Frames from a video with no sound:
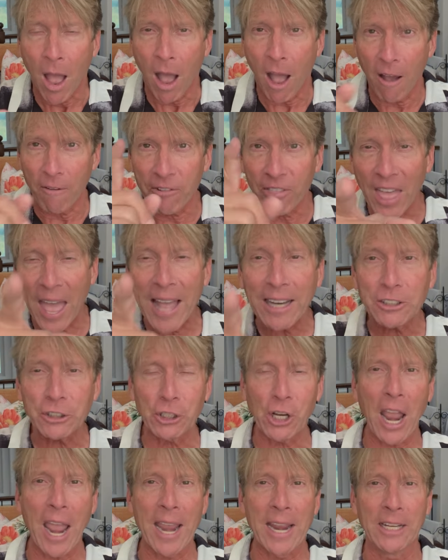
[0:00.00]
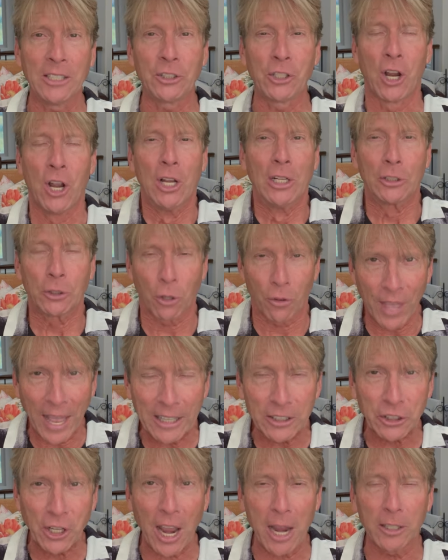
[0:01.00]
of that change so
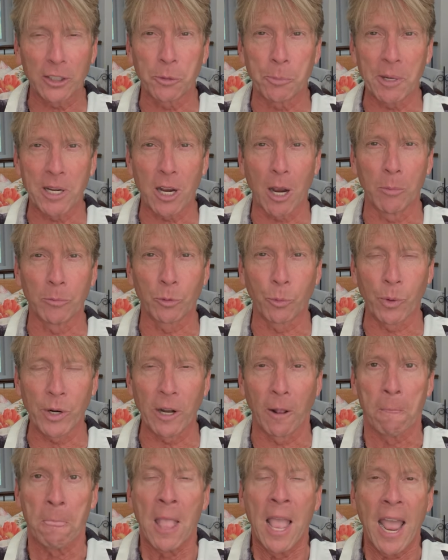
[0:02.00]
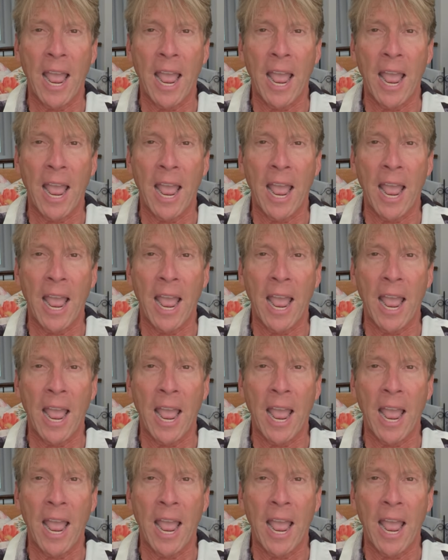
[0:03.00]
that change becomes real.